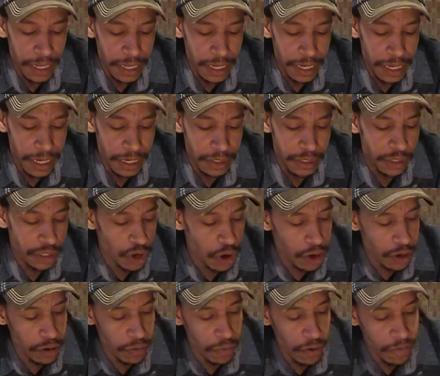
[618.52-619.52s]
It
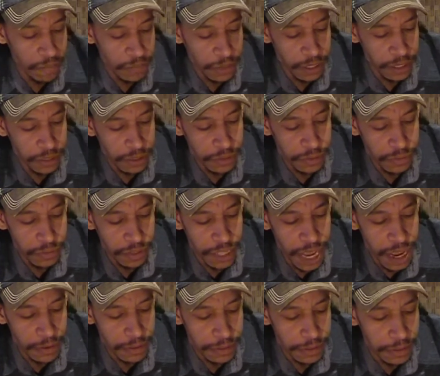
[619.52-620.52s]
started roughly in the
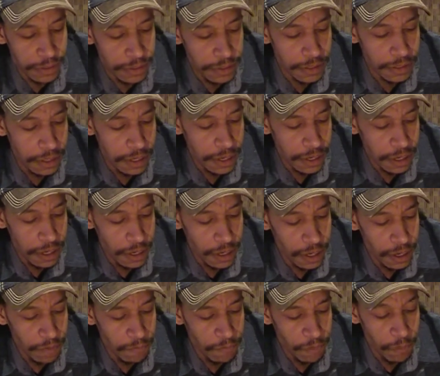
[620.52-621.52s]
2000s
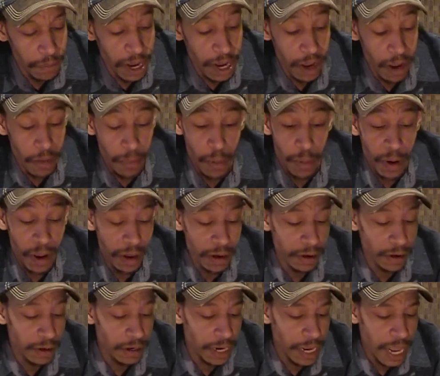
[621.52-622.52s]
uh, for my alma
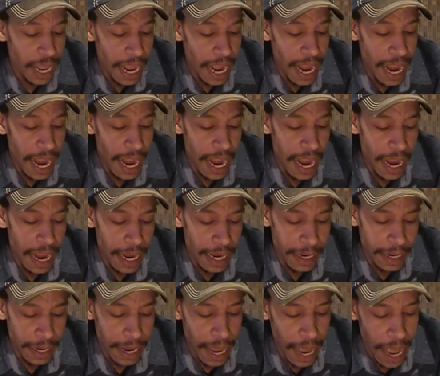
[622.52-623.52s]
mater,
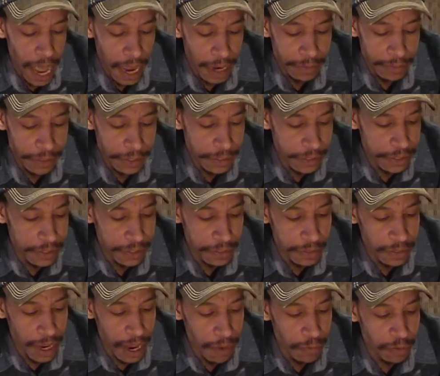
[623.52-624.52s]
and I just
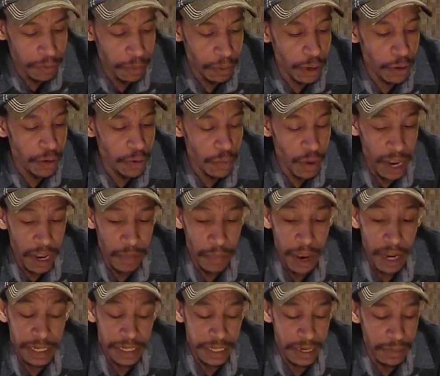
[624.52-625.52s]
I was blown away
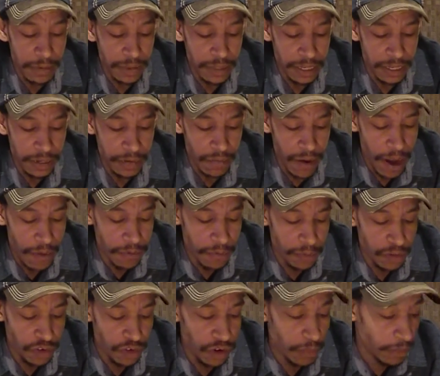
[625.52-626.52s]
by some of the
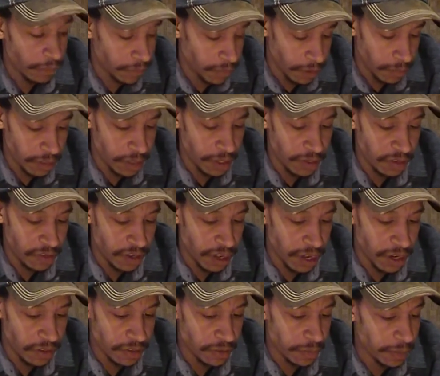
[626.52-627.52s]
craftsmanship of some of these
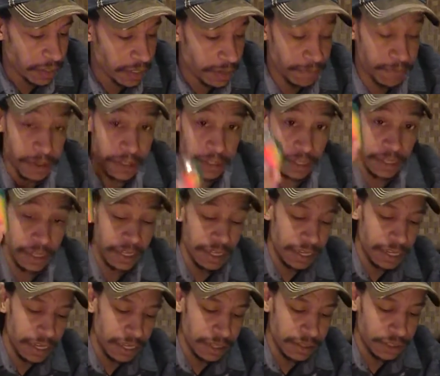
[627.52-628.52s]
guys, specifically
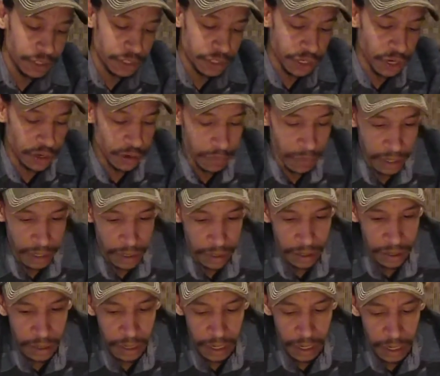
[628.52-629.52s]
this gentleman
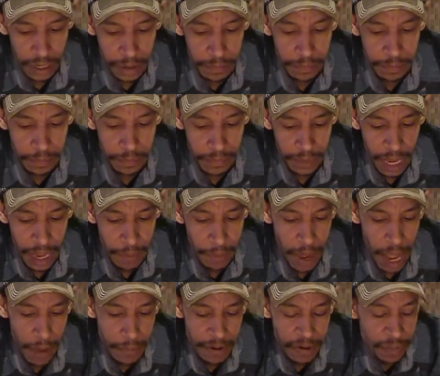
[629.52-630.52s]
um, at
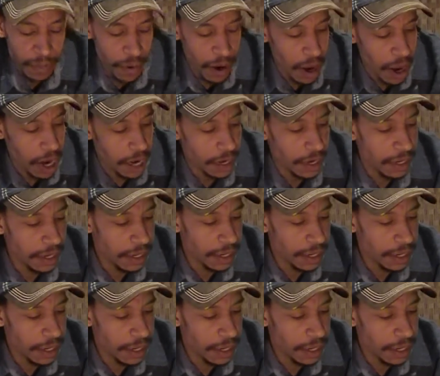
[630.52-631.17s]
Pappy's Pride.